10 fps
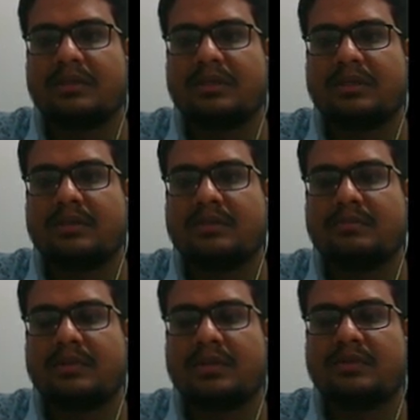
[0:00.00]
and this
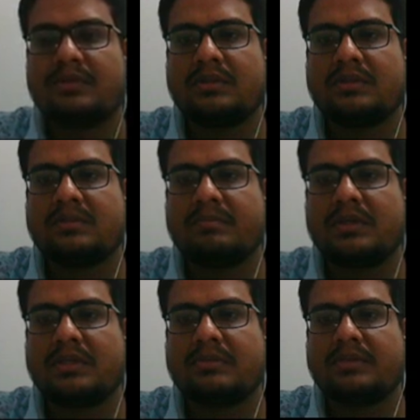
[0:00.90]
part, so this
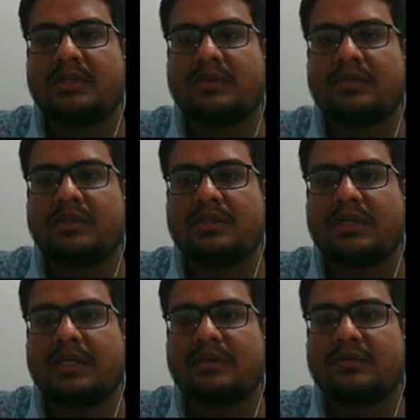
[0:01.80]
part has been counted
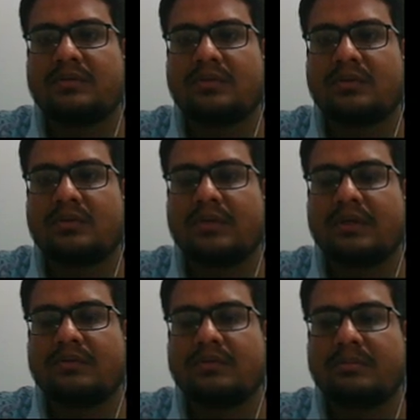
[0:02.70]
thrice, so we
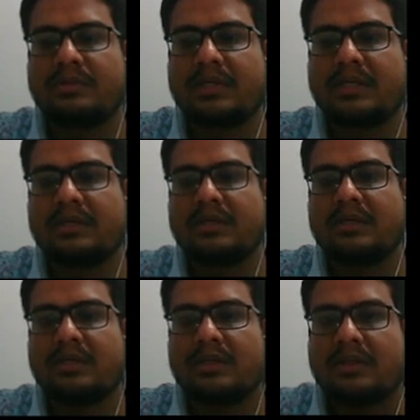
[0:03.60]
have to subtract
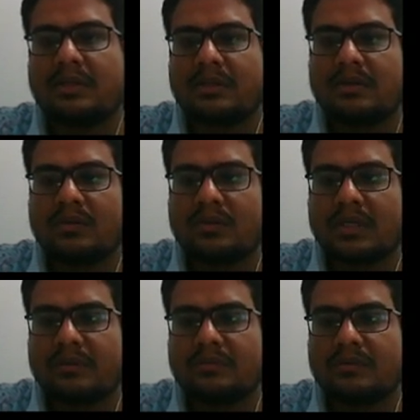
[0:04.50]
2
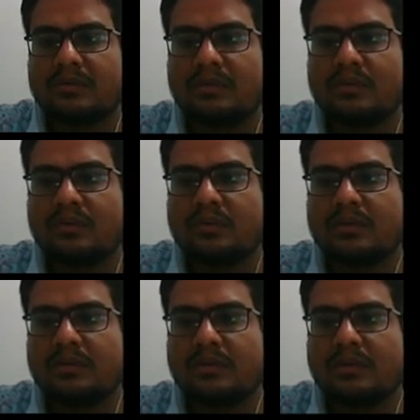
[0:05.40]
times. So 2
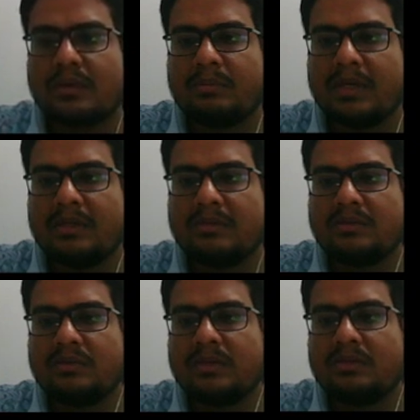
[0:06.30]
minus
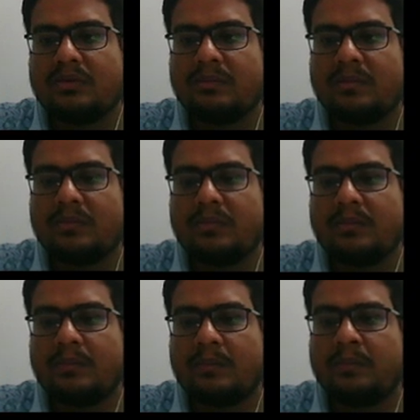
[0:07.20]
2 into
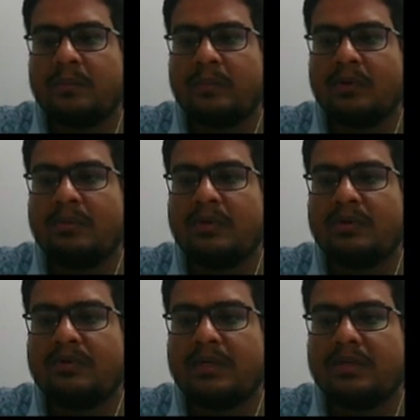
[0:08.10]
probability
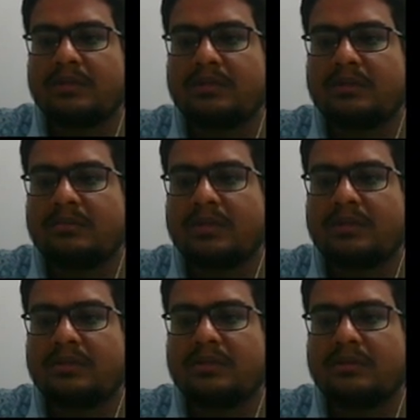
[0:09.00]
of A intersection B
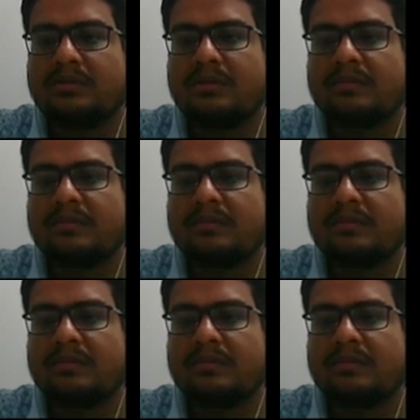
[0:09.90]
intersection C.